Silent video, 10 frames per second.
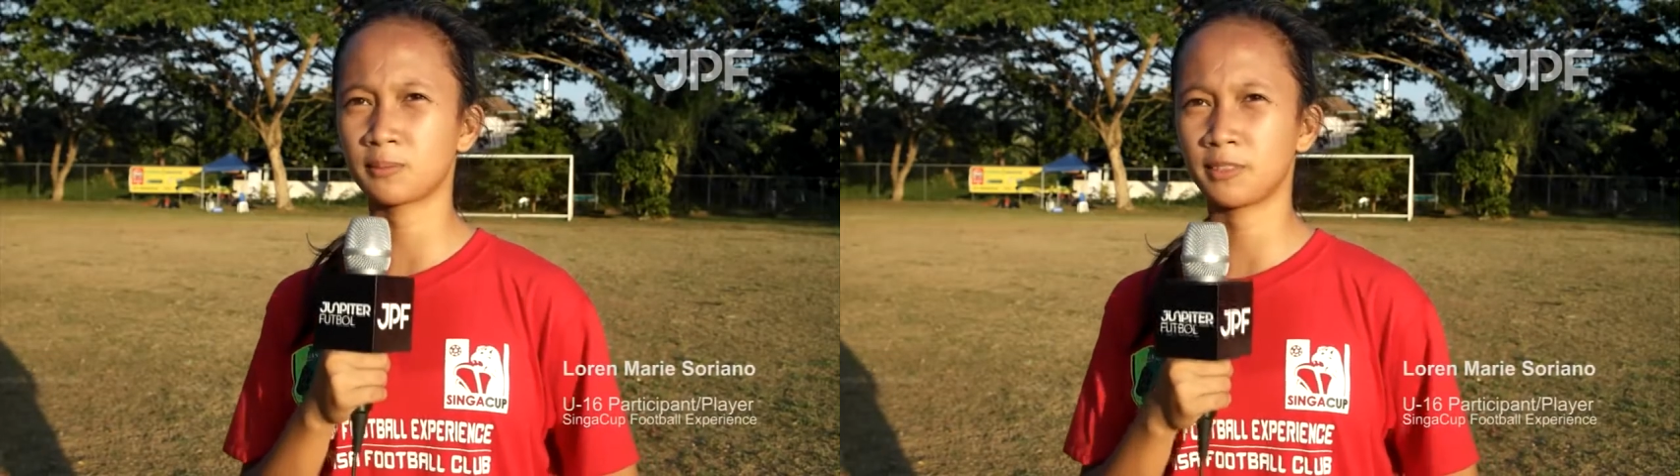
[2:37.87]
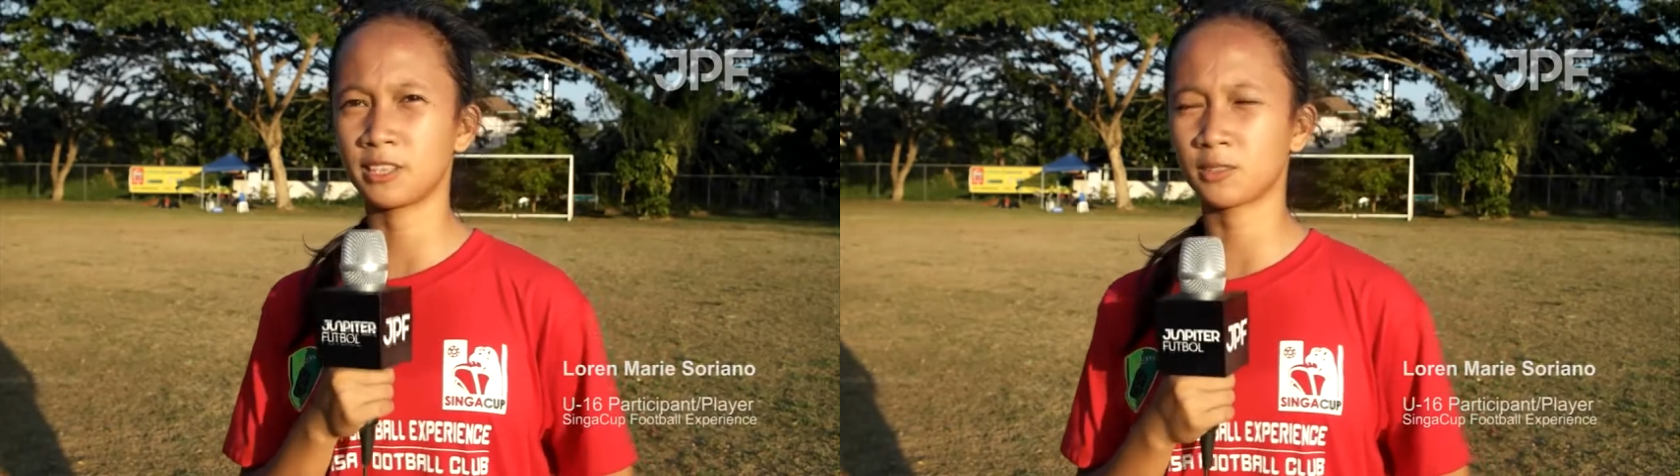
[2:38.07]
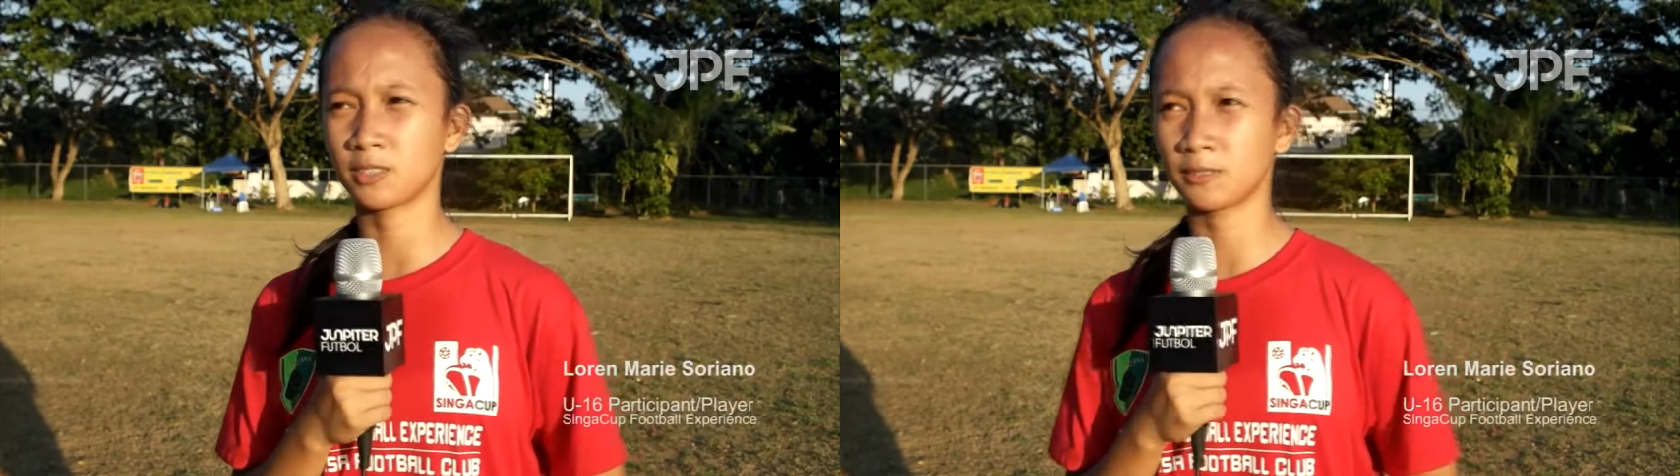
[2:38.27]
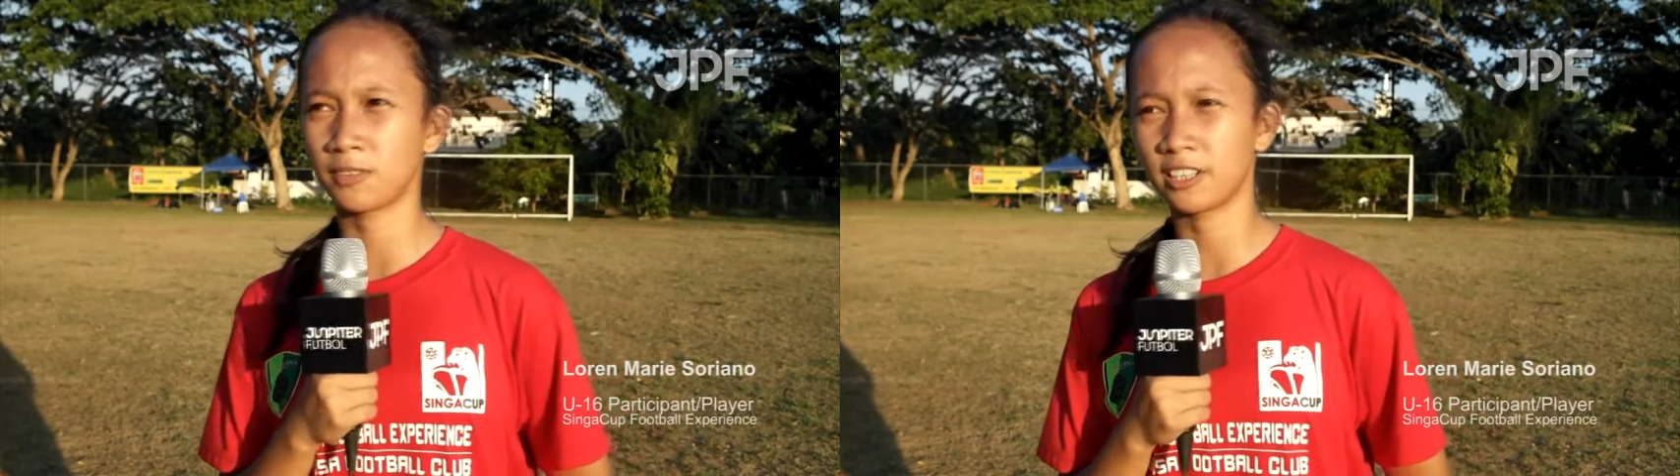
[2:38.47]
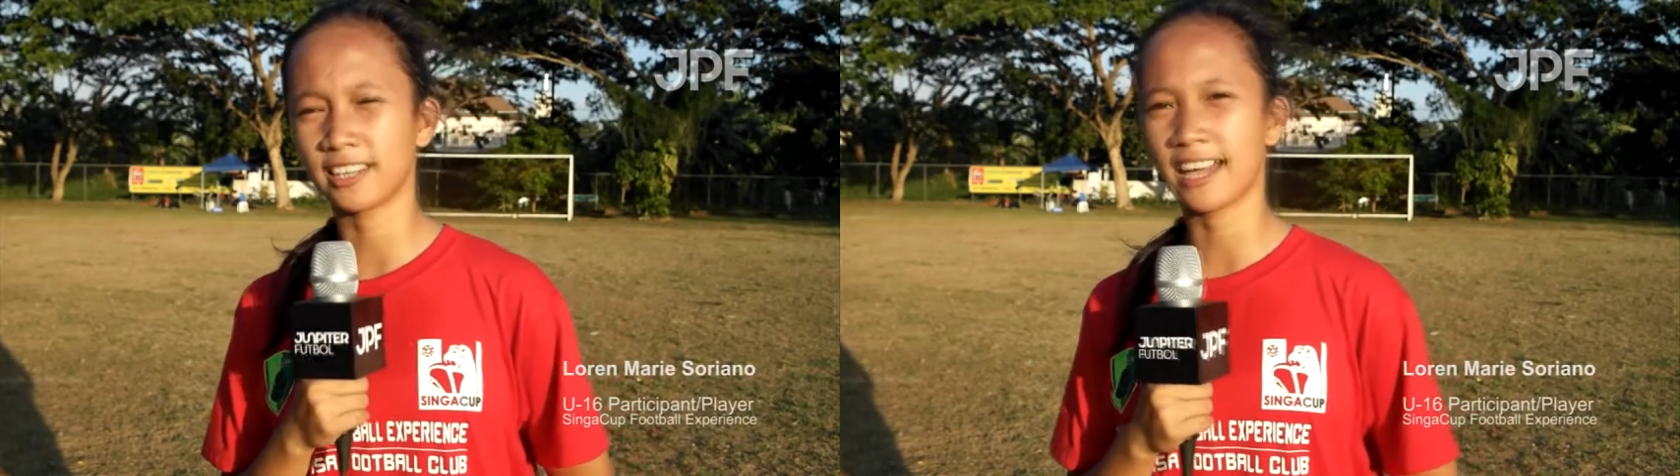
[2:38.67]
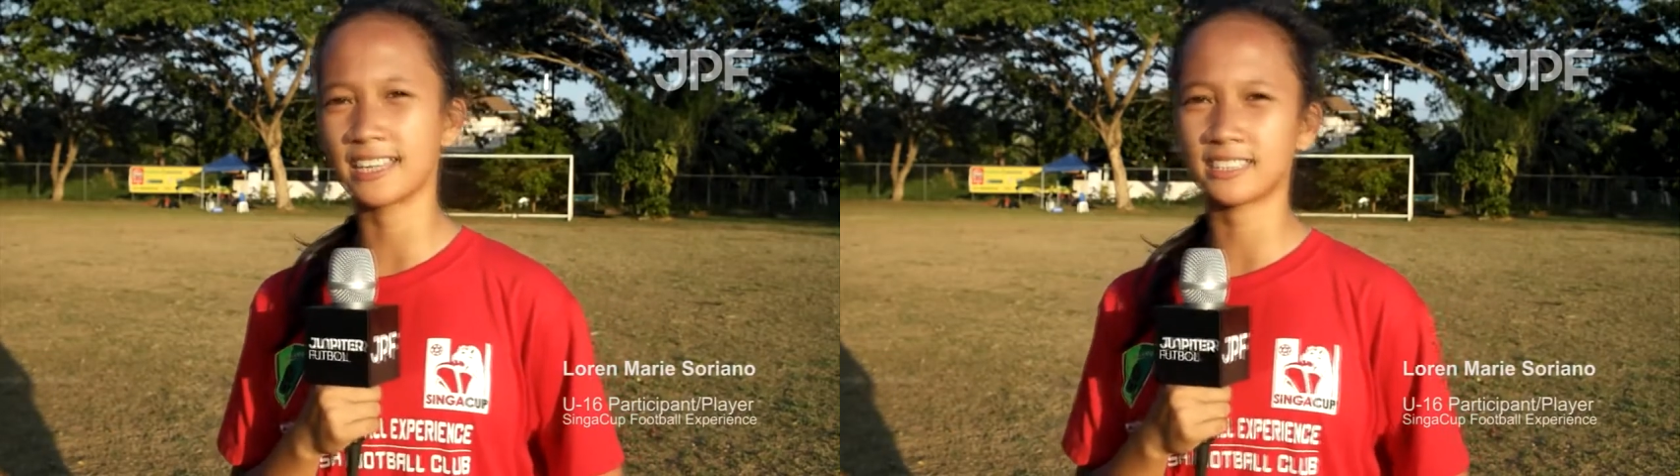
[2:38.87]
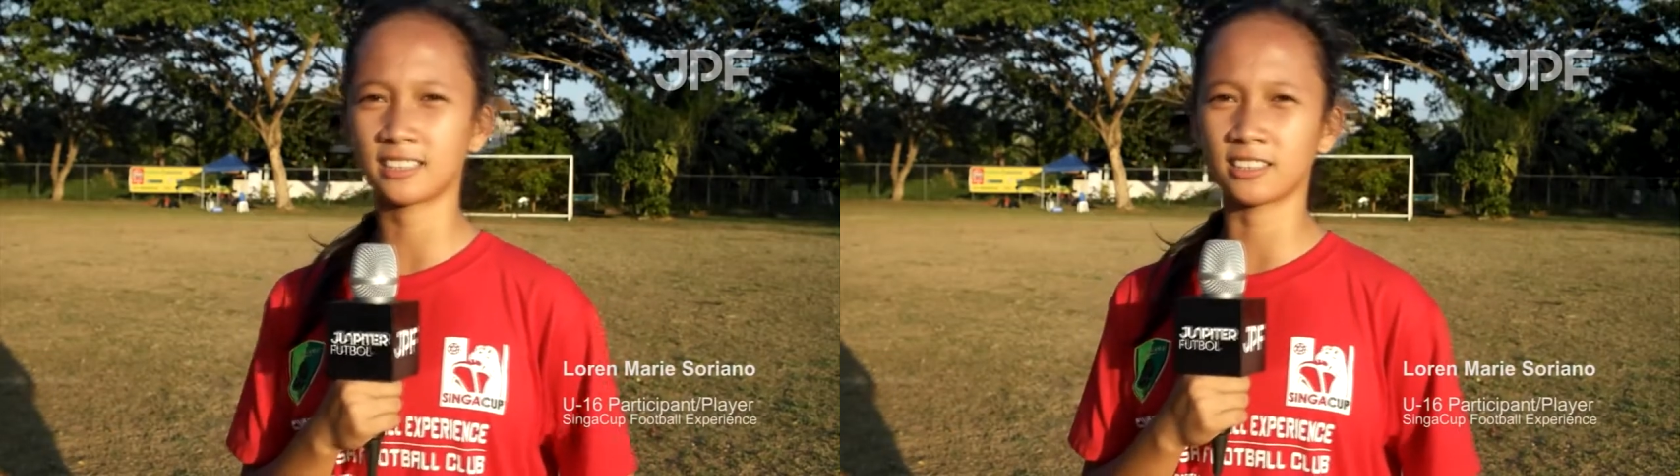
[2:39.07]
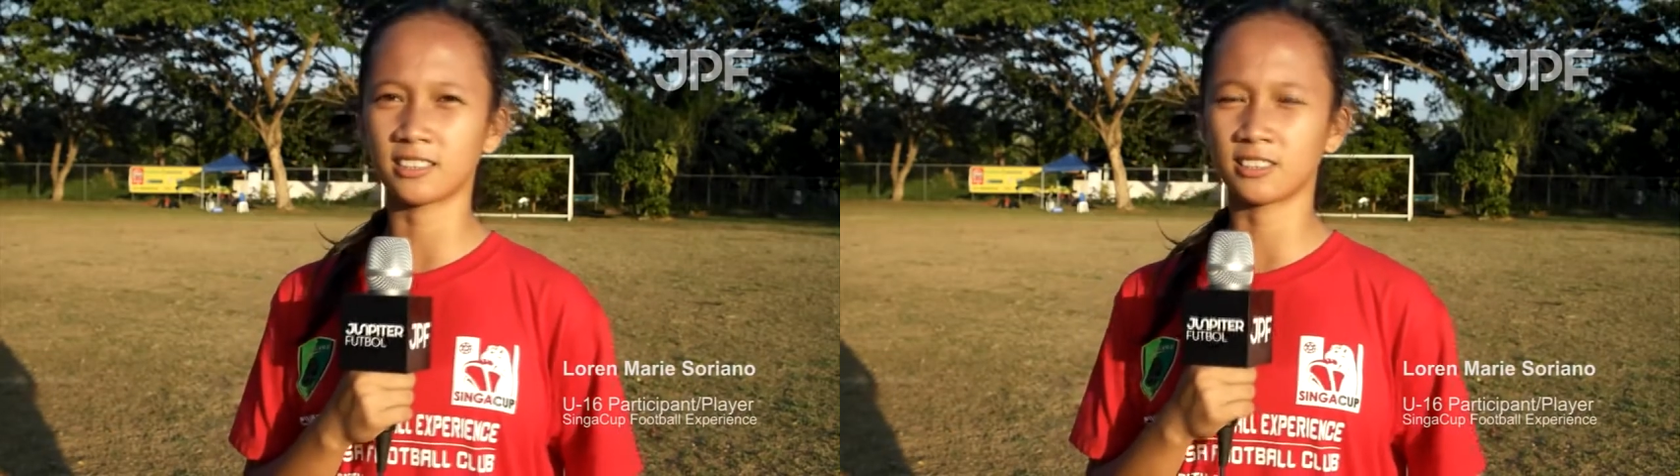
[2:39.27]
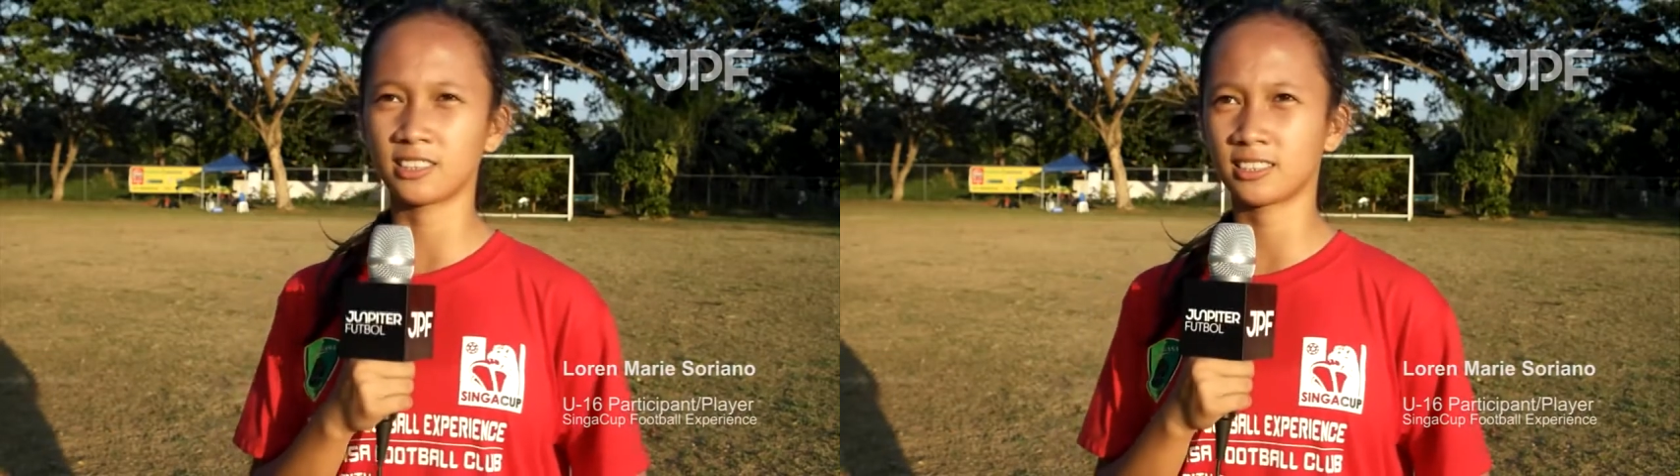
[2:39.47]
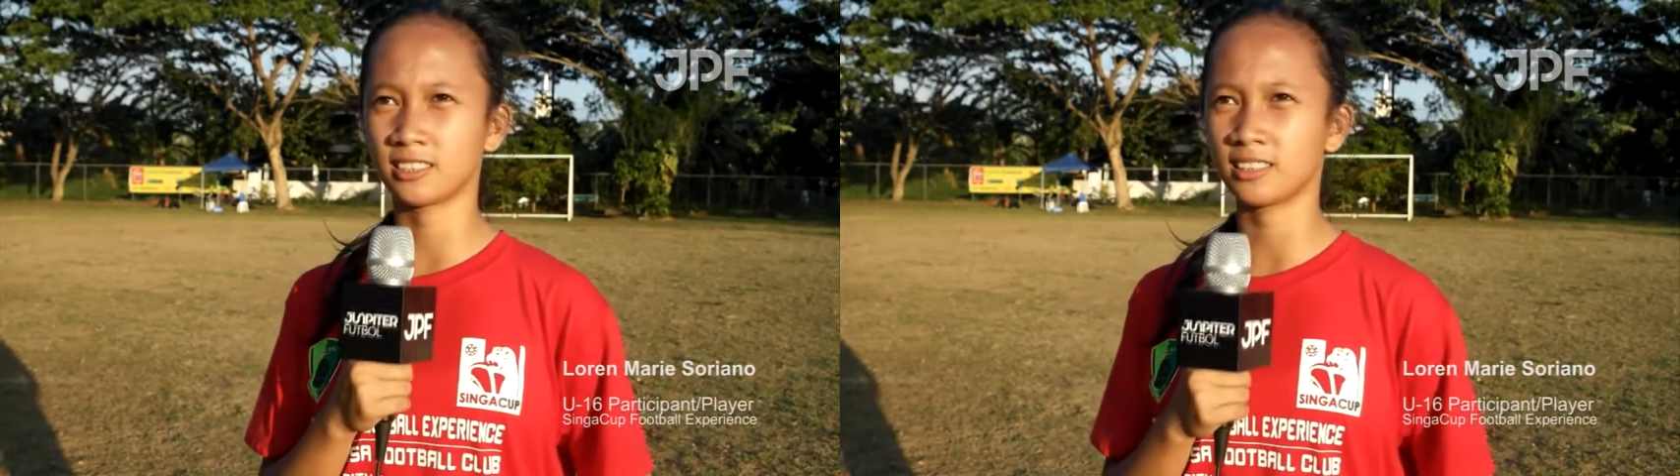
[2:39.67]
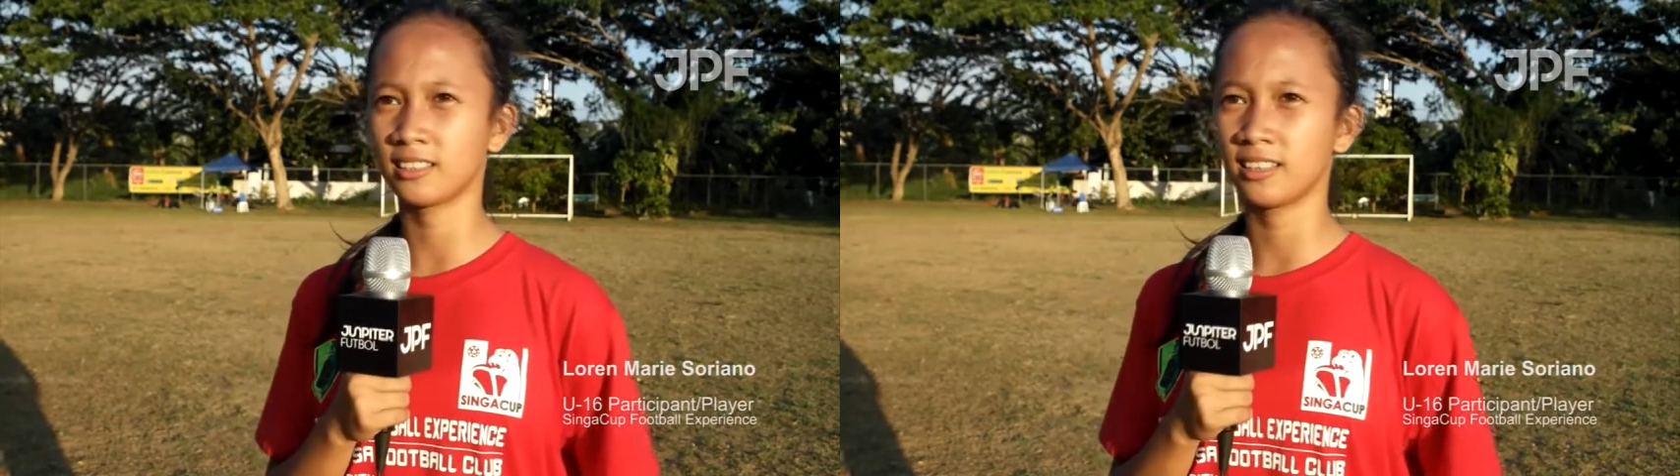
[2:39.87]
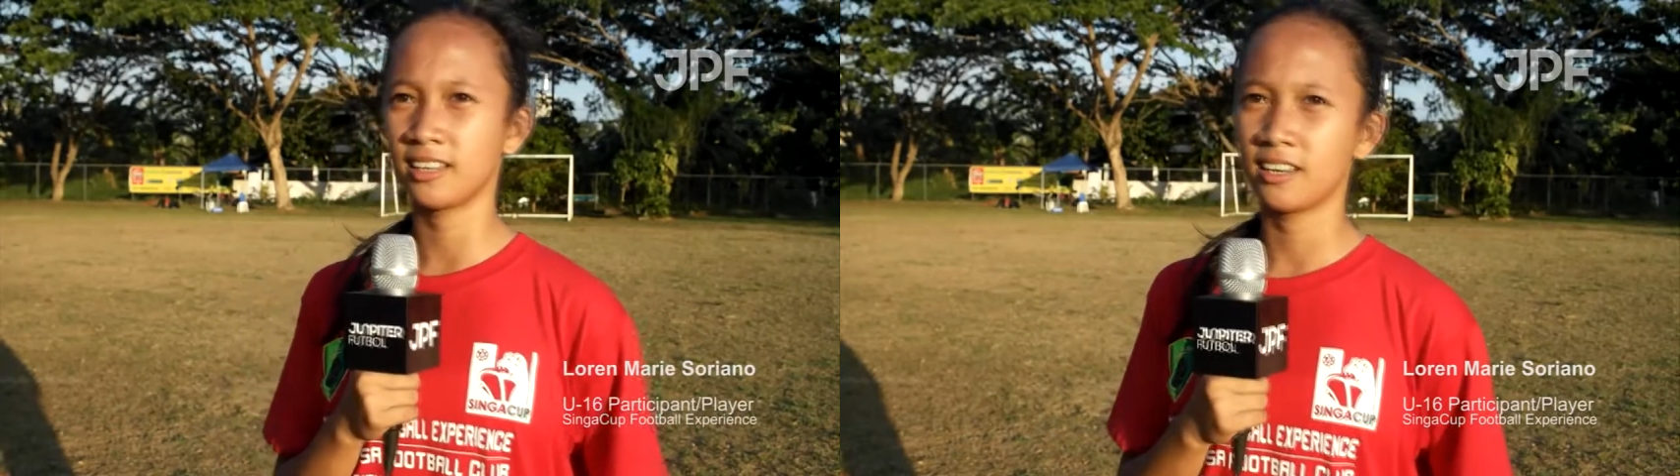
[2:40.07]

experience was very nice and interesting.